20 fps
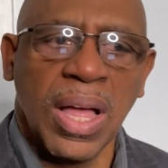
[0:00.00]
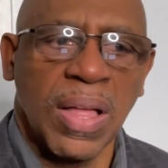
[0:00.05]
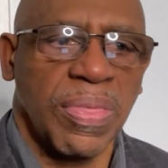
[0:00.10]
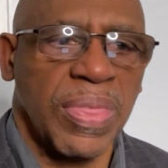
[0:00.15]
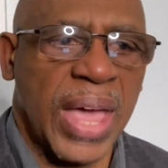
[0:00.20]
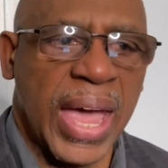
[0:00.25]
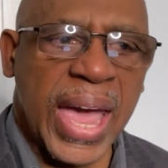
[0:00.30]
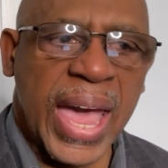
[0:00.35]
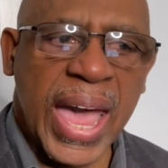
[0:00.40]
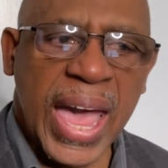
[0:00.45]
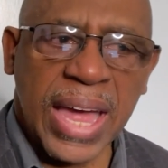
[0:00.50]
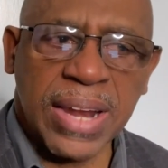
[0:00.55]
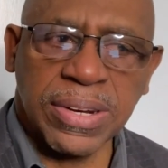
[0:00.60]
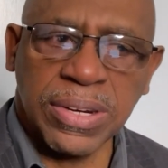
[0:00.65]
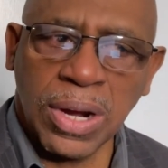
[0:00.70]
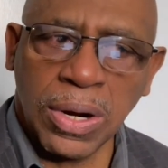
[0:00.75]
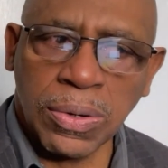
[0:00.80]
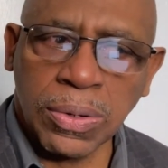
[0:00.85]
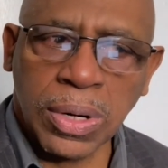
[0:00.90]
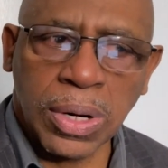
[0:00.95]
They had
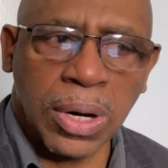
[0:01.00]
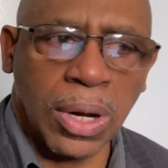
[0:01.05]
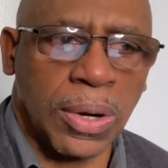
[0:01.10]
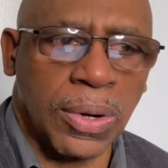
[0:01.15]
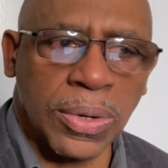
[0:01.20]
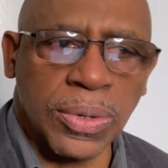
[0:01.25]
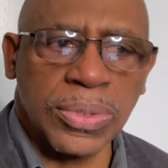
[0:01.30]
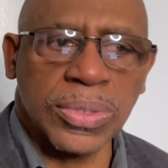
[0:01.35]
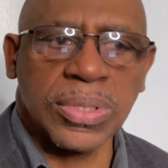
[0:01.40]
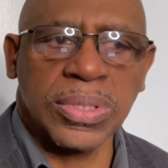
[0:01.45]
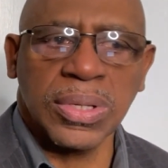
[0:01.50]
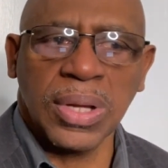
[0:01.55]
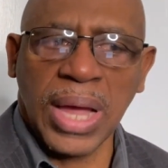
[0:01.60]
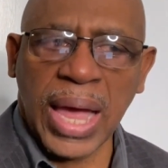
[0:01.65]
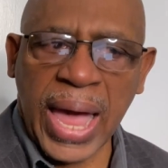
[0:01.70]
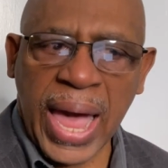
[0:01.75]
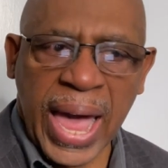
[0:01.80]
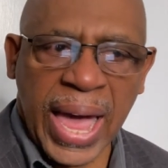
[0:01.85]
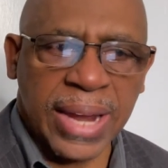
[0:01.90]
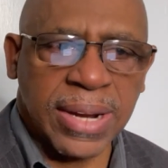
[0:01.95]
no clothes.
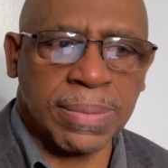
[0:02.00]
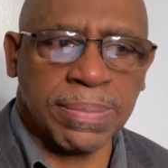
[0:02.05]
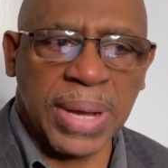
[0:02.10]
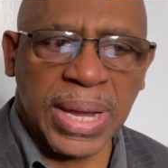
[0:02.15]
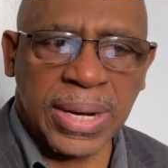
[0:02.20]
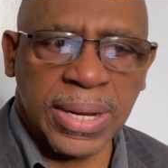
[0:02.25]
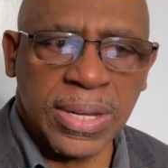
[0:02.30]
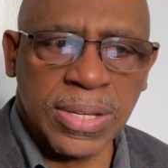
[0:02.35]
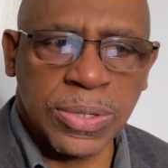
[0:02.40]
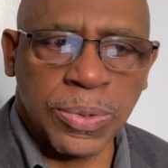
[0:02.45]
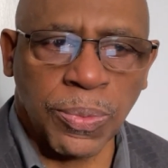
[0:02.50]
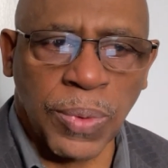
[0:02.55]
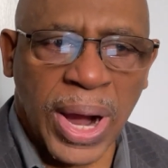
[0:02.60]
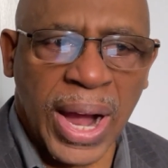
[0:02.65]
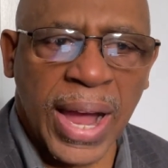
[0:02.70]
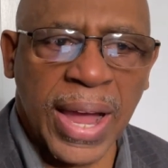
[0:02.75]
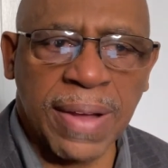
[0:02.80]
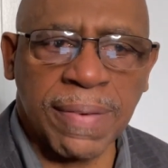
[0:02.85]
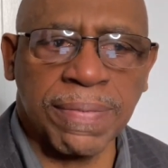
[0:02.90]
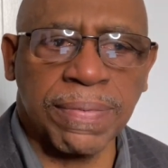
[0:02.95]
Adam and his
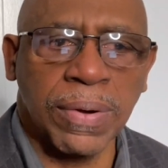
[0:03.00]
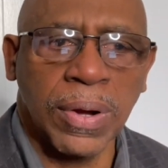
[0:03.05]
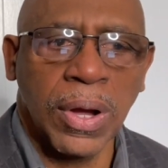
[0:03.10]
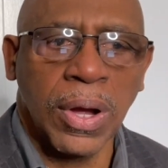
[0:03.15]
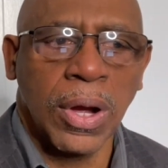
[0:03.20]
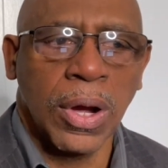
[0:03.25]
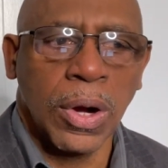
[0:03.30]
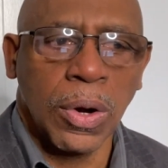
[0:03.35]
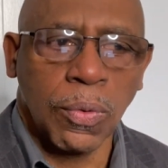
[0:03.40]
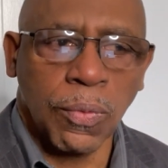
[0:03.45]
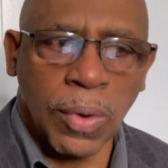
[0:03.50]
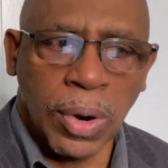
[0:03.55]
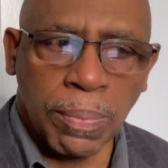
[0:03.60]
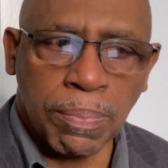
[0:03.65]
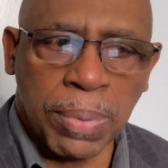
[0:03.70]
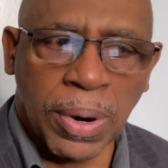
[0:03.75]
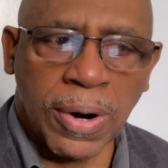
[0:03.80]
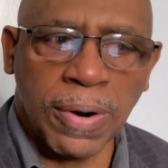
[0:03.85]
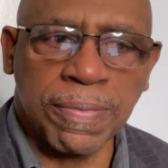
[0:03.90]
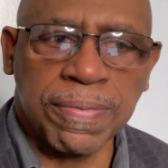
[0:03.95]
wife were
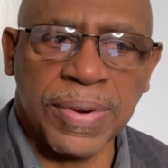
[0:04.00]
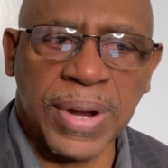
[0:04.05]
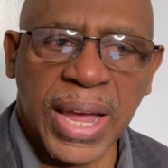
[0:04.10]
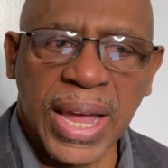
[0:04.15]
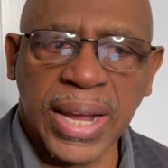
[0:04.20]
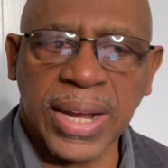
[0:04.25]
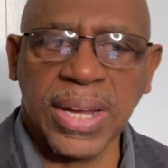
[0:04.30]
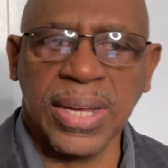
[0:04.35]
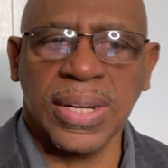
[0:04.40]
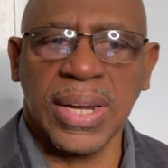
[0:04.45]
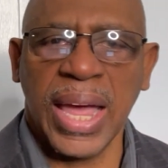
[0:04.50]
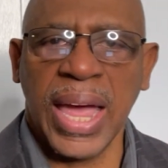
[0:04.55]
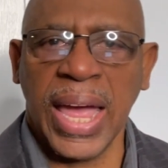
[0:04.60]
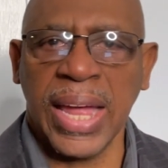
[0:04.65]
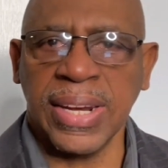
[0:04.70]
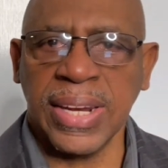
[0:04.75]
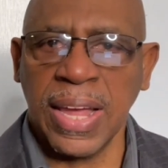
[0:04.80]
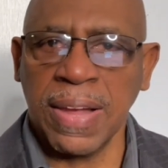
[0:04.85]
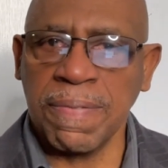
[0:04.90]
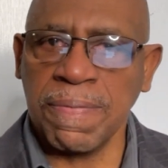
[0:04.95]
both naked,
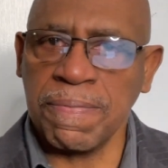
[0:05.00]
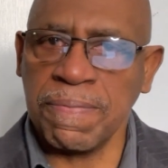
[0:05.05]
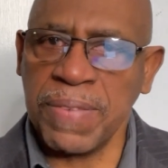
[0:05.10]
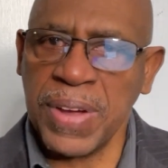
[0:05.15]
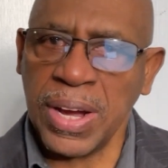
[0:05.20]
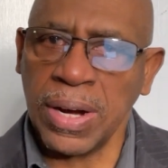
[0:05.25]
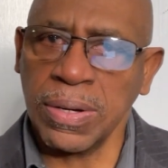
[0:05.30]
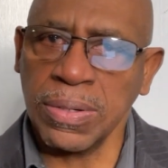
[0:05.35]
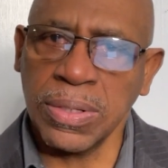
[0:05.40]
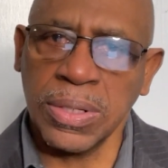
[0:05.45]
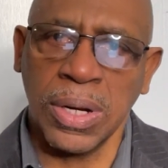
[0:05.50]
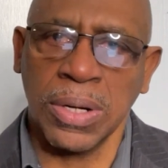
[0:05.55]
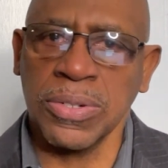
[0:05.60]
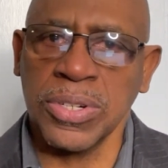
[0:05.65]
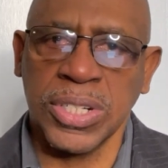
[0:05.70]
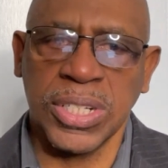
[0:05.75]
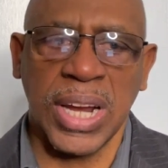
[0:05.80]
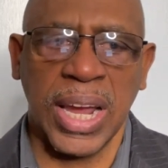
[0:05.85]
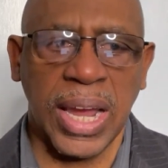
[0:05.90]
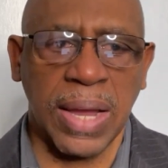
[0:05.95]
and they felt no
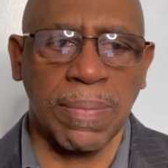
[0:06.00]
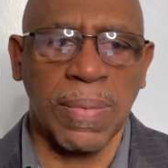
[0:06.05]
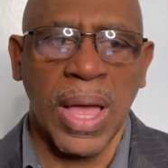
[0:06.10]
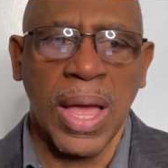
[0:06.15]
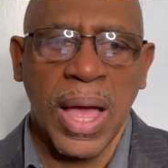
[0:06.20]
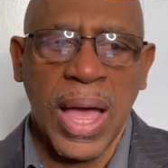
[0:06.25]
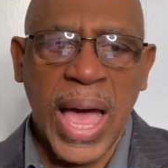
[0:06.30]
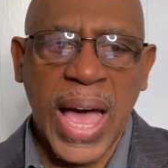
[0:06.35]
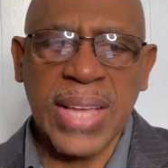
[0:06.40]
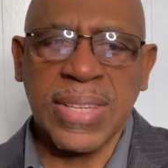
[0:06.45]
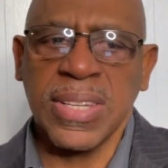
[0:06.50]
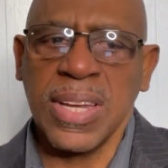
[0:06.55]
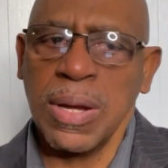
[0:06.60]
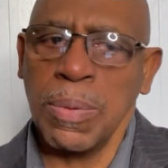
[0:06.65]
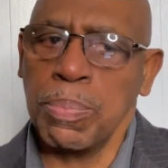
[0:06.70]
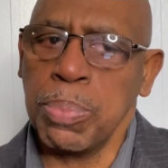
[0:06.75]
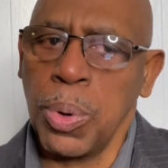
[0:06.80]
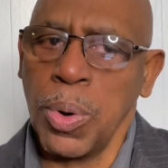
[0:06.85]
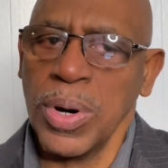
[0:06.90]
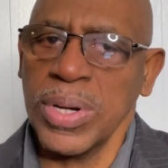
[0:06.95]
shame. That's an
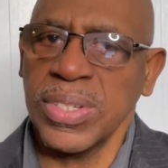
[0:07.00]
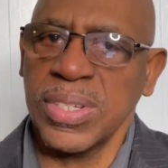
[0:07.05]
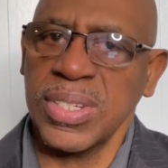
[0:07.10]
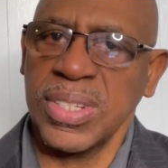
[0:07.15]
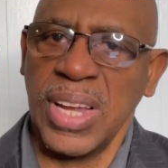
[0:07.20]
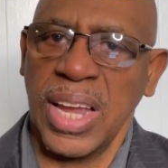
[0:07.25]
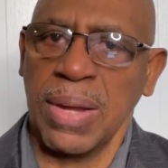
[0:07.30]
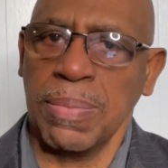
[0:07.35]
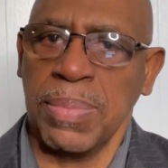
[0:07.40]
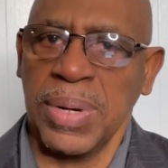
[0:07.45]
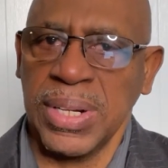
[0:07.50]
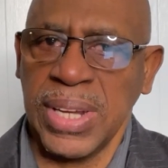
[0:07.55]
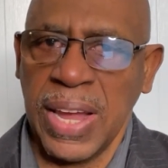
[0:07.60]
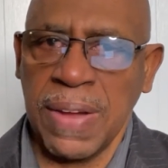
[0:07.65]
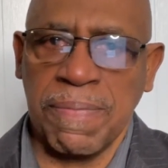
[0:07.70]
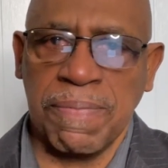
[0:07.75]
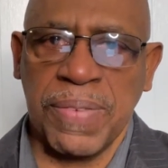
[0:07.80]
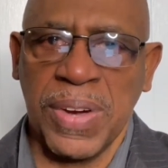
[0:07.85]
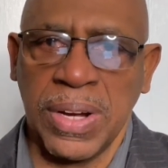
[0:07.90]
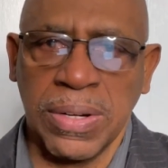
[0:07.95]
important statement. They
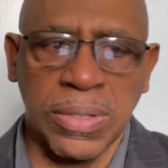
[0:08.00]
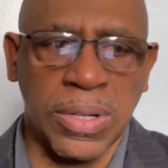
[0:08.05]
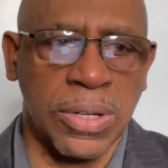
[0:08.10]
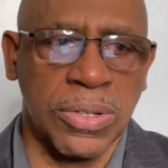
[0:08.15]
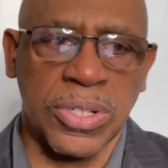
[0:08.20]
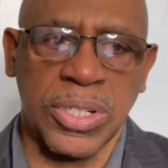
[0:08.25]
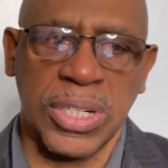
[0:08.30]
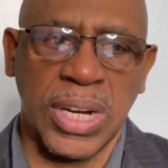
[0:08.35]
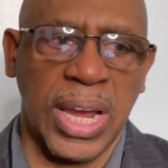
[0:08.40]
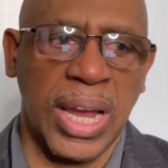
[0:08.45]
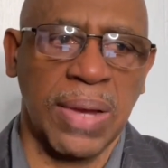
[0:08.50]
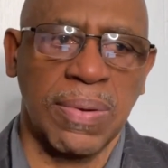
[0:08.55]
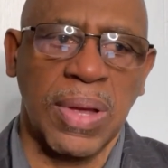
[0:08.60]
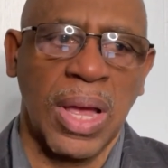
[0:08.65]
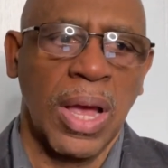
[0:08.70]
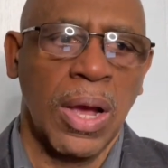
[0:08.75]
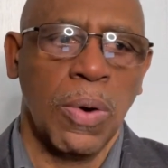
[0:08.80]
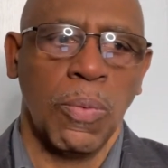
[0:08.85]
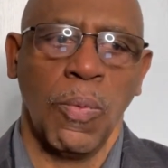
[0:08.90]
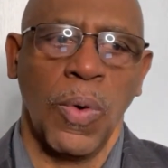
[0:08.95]
felt no shame.
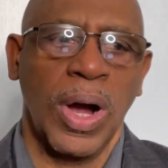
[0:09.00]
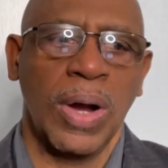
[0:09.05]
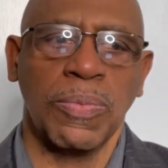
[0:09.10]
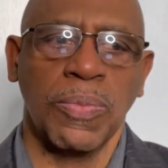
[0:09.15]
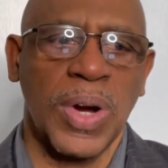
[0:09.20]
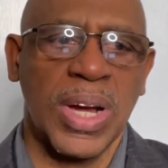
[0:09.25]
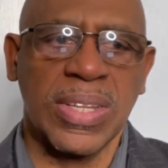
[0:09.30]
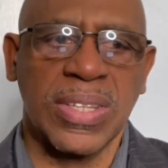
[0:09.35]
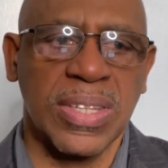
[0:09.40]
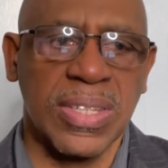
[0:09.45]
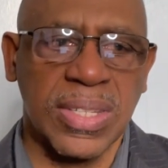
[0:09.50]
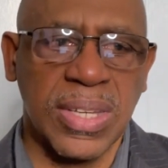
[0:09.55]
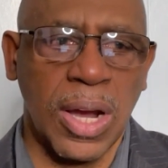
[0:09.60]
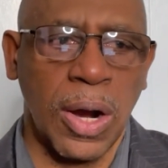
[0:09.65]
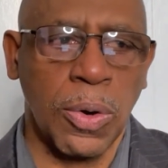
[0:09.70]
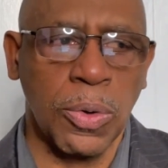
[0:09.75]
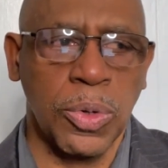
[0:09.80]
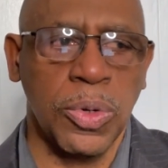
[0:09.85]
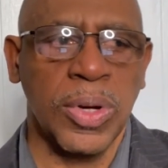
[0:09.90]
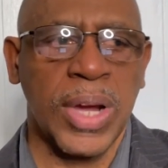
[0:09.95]
One wasn't saying,
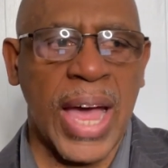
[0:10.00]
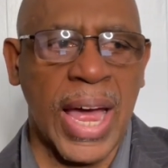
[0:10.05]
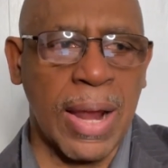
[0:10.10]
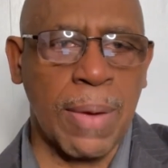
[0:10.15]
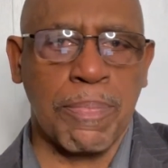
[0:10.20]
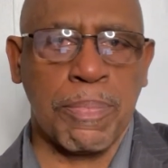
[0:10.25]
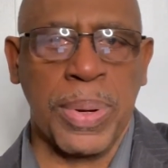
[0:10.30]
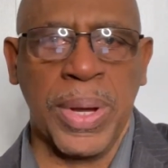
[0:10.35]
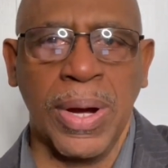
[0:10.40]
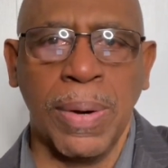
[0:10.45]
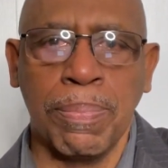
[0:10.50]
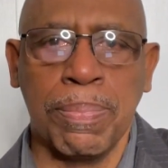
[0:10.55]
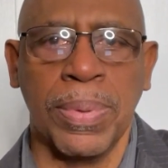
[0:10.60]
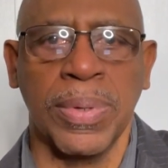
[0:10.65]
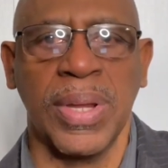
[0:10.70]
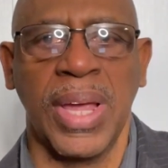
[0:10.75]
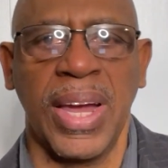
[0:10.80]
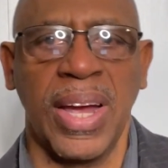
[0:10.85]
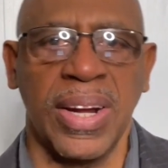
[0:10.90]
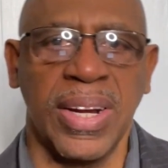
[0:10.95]
"Oh, you got a pimple
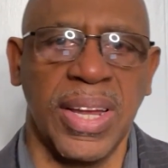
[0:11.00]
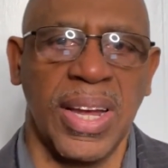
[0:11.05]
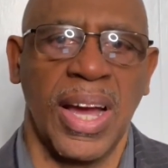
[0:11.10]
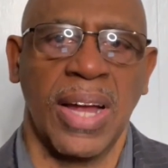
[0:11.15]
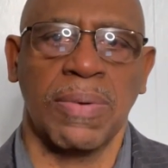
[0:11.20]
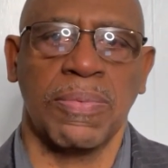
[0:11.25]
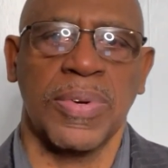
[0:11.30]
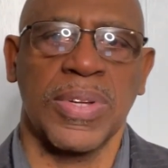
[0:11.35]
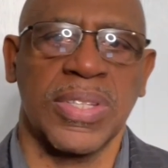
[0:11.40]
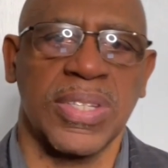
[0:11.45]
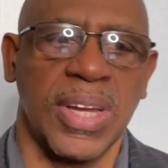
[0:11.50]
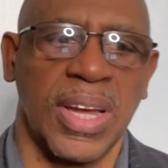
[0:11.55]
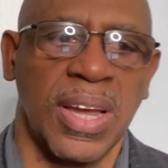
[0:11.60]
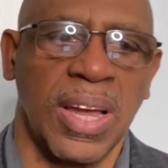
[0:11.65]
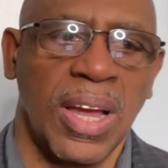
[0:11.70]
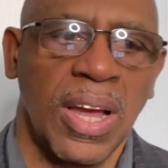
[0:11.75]
there," and the other one said,